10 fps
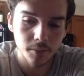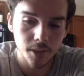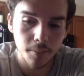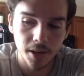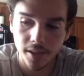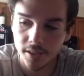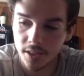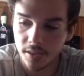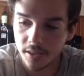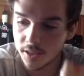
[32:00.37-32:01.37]
time it has
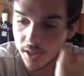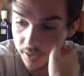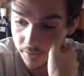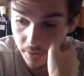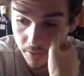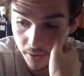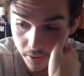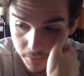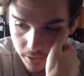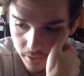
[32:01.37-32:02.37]
synthesized
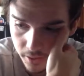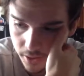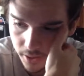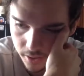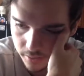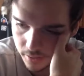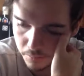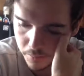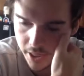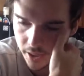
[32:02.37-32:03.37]
reverb, so you can like
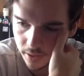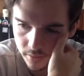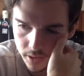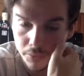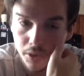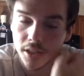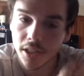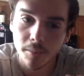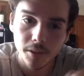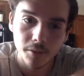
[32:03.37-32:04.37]
combine different
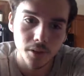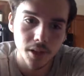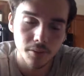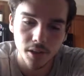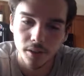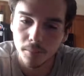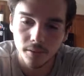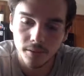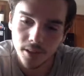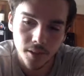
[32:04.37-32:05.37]
types of reverb,
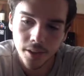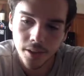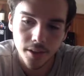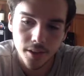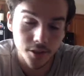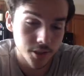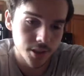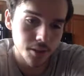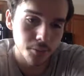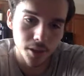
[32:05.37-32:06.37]
and it just
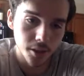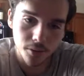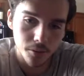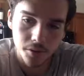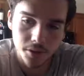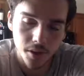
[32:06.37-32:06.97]
seemed really cool.